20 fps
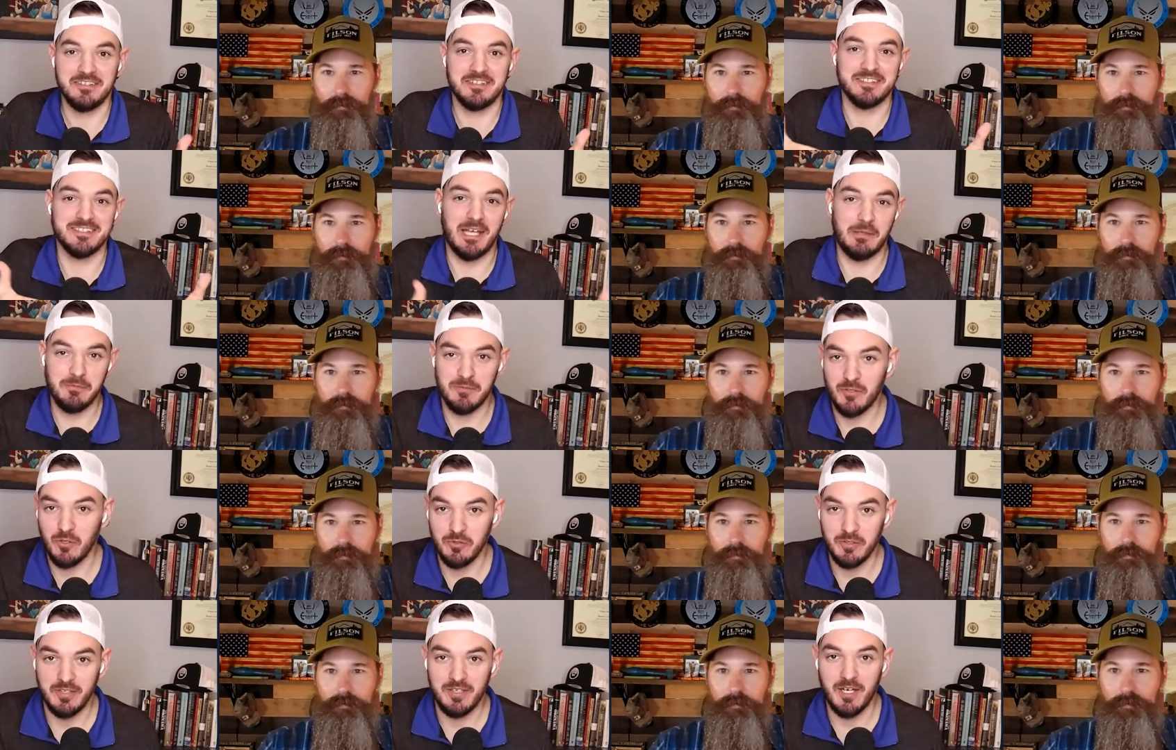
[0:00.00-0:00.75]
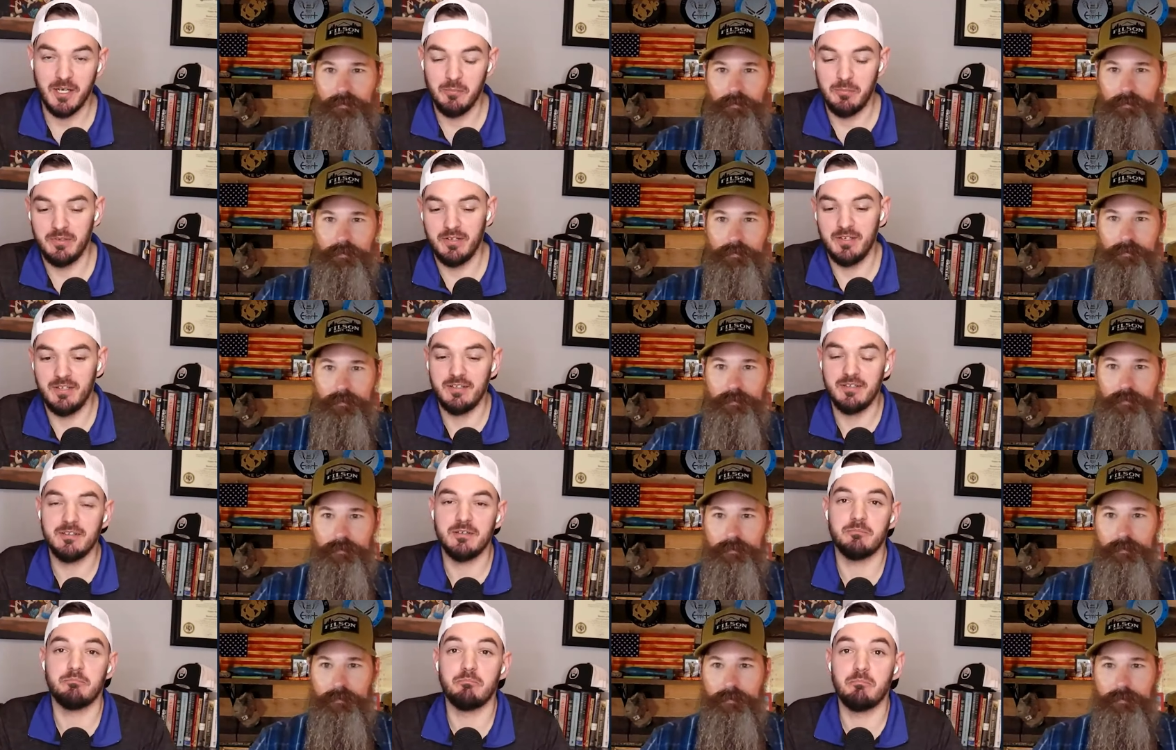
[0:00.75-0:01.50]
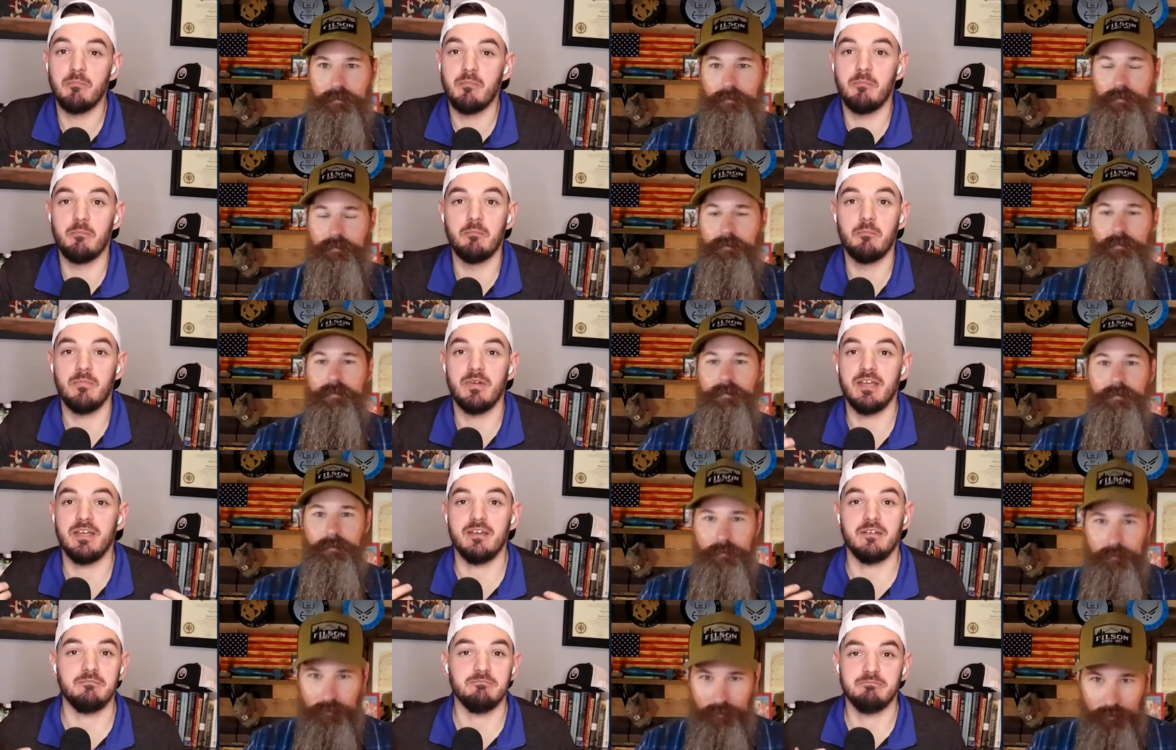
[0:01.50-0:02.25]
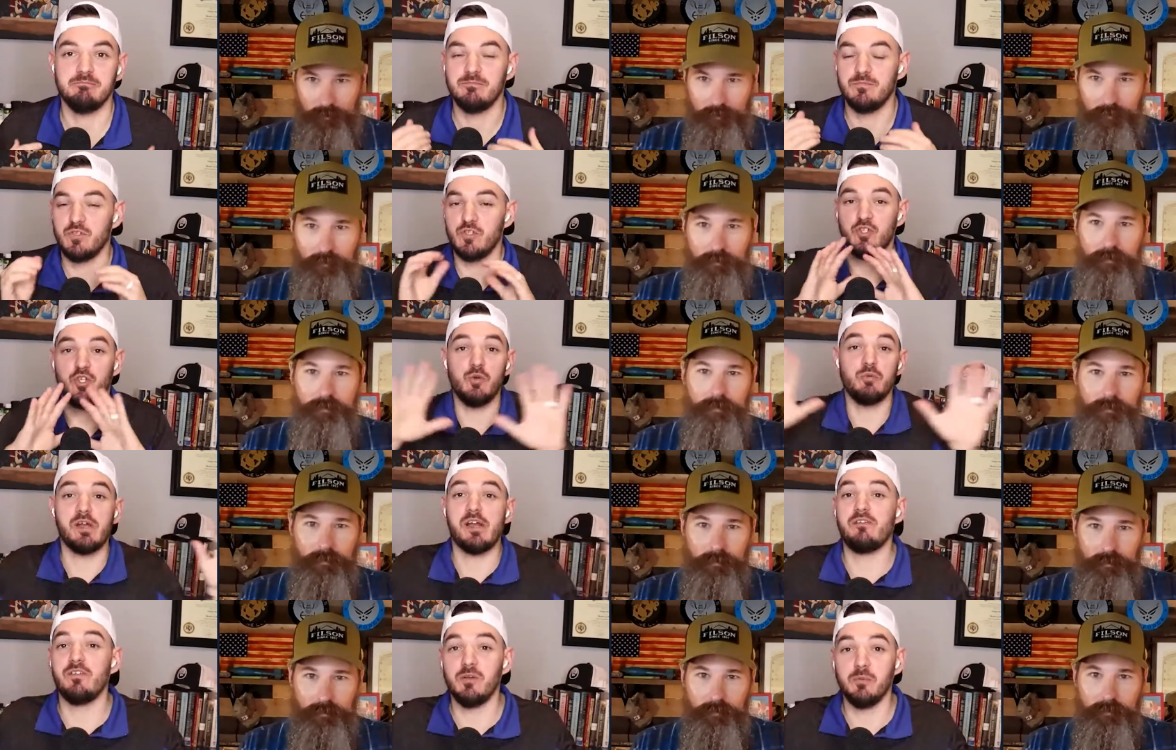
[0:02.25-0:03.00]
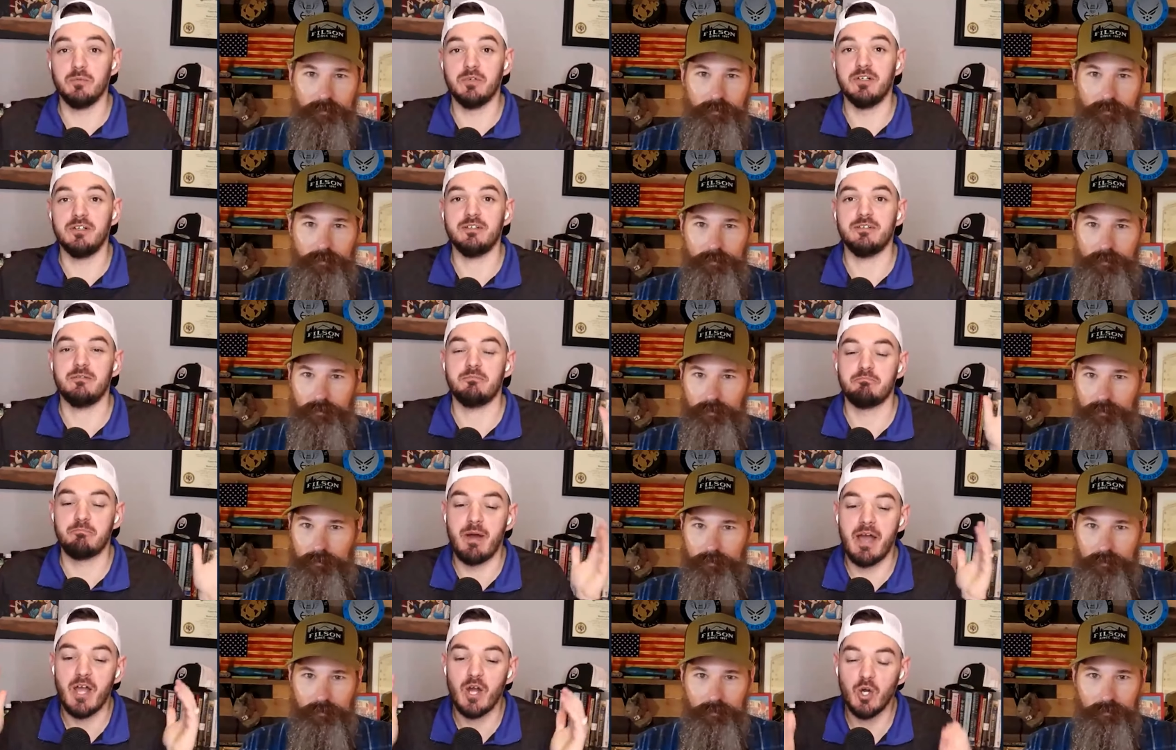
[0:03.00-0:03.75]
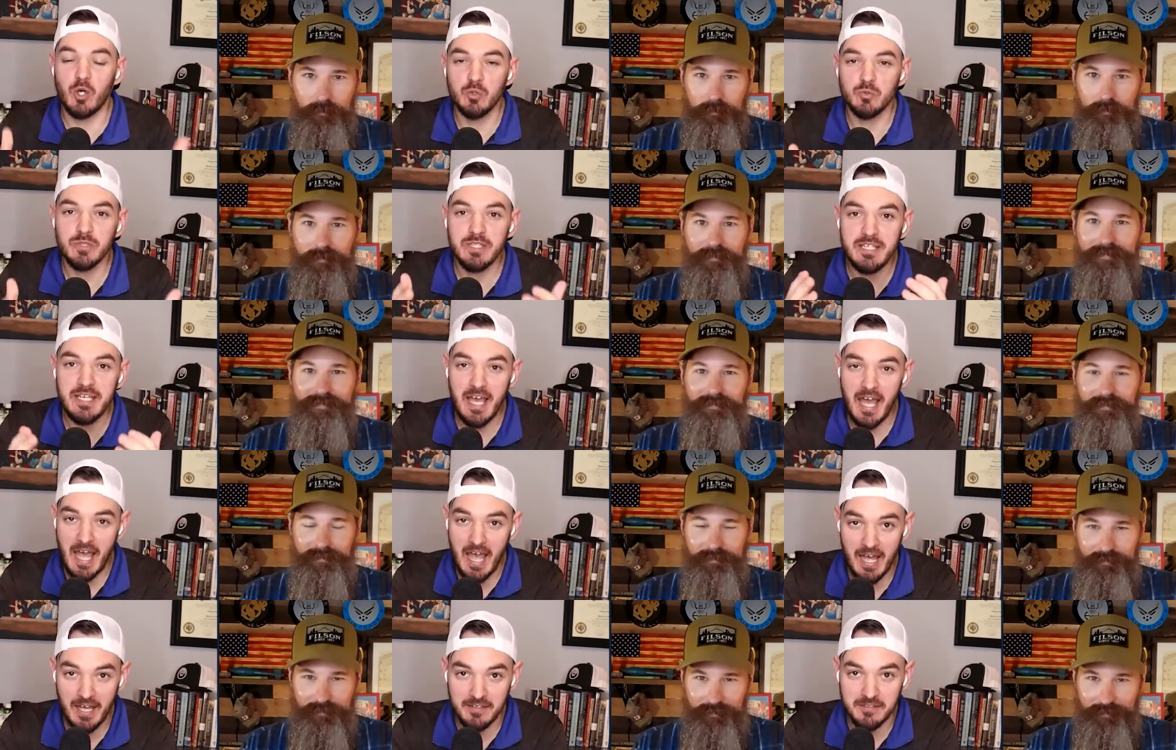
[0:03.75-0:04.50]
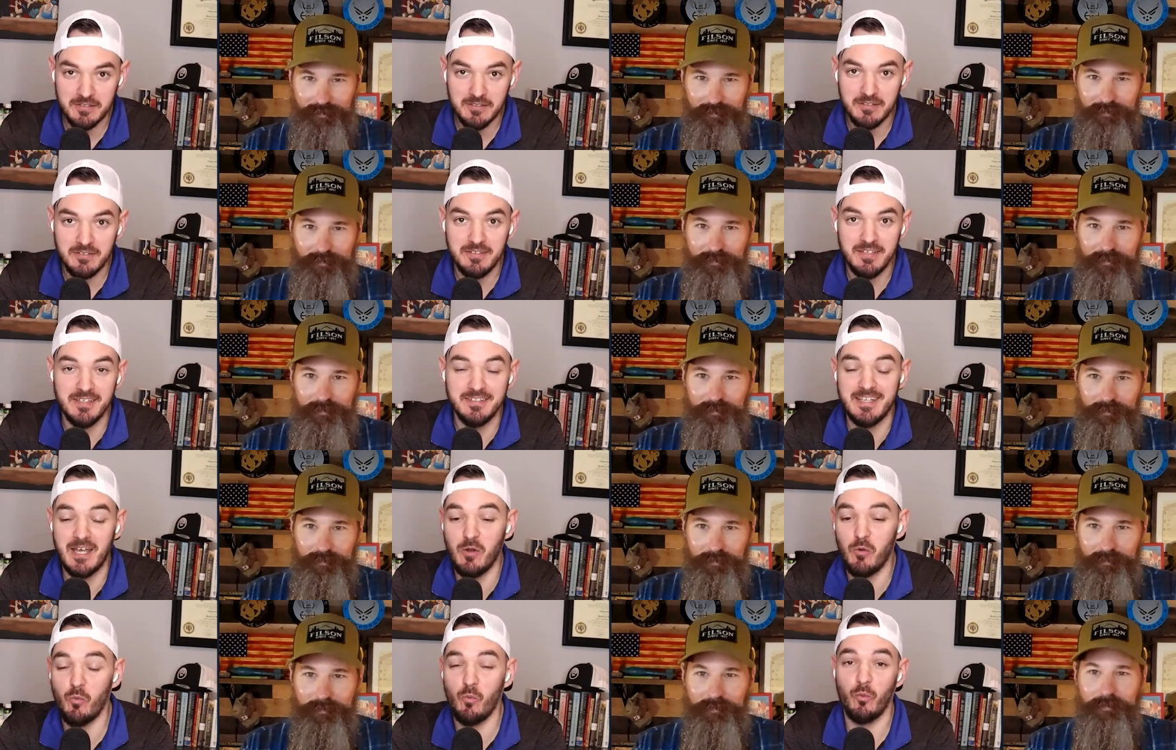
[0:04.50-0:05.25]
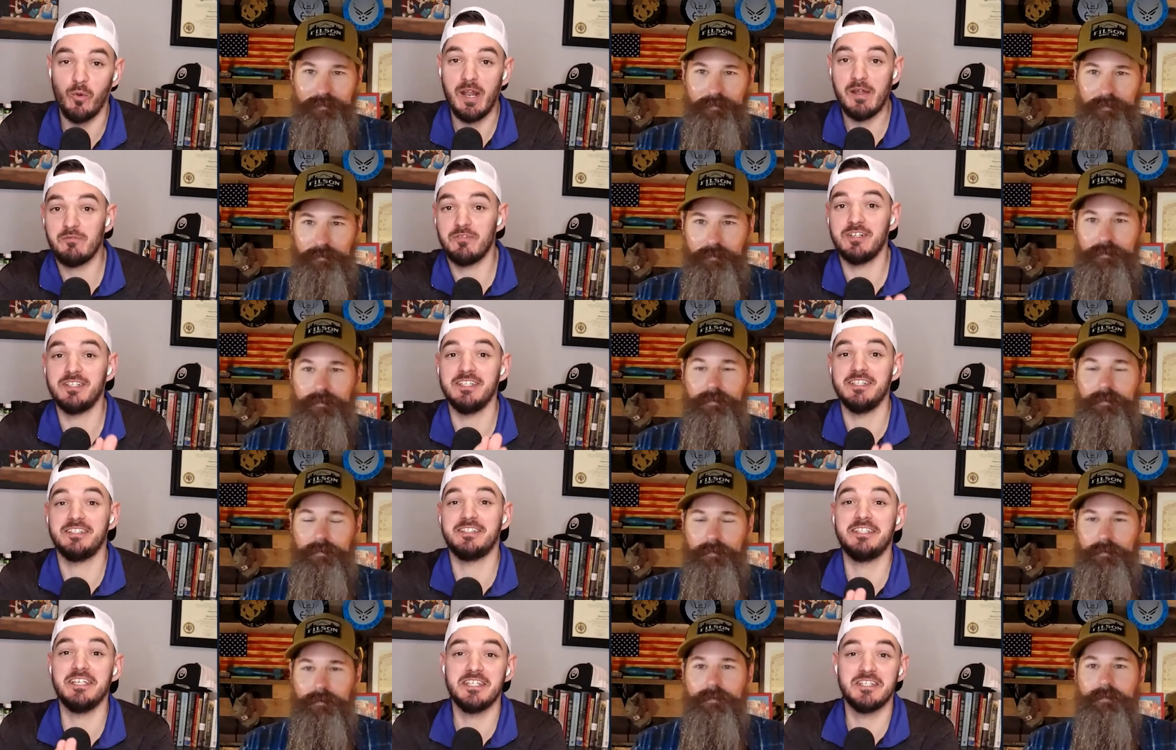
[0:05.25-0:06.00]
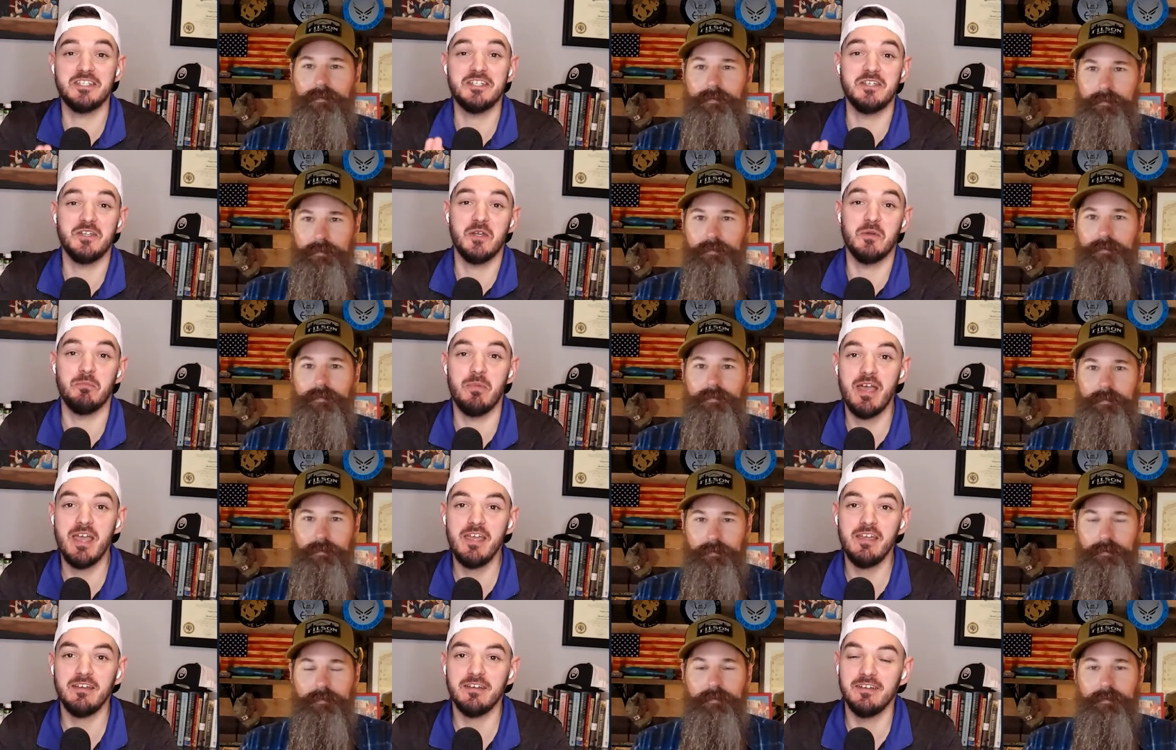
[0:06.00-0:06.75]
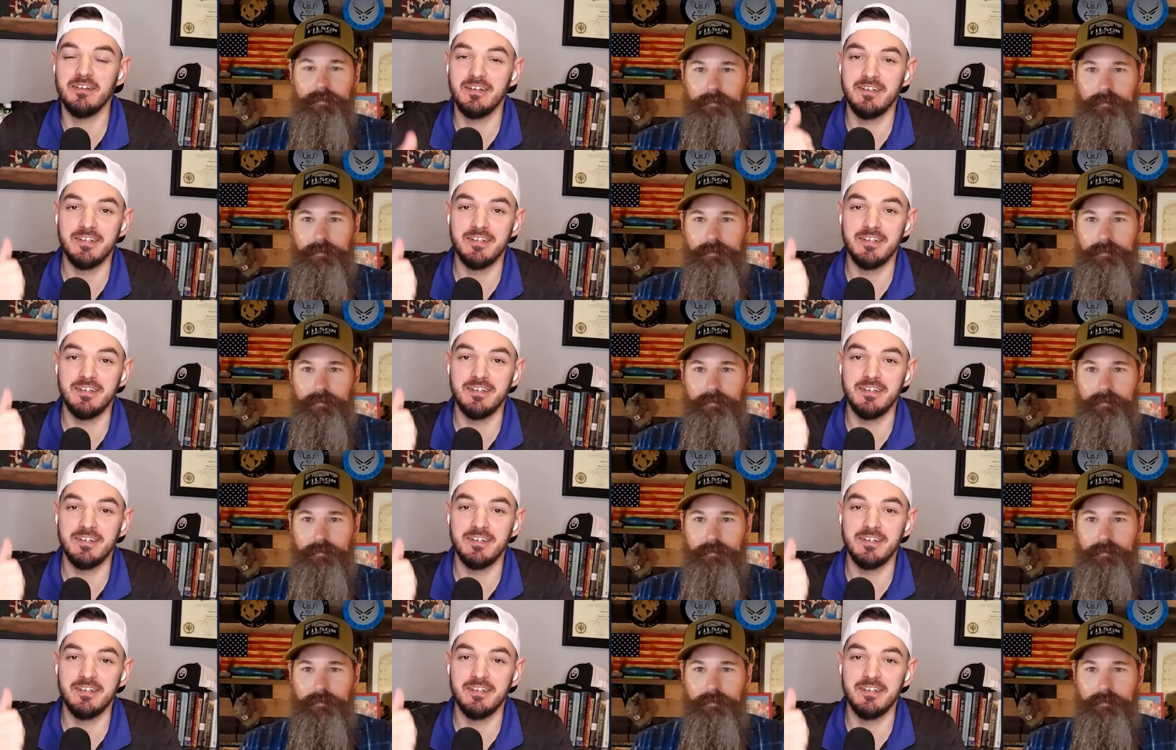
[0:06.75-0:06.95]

Speaker 1: claims holding company. Do whatever you want. My only ask is that whatever decision you make,